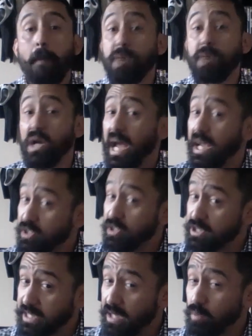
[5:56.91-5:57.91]
But I
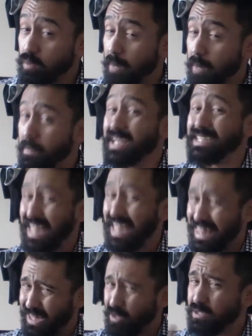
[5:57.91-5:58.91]
understand why, because I
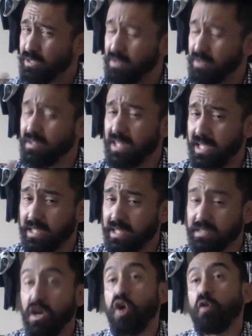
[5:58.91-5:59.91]
think those two things
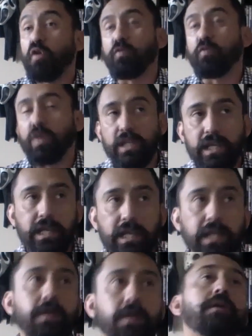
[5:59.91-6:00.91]
really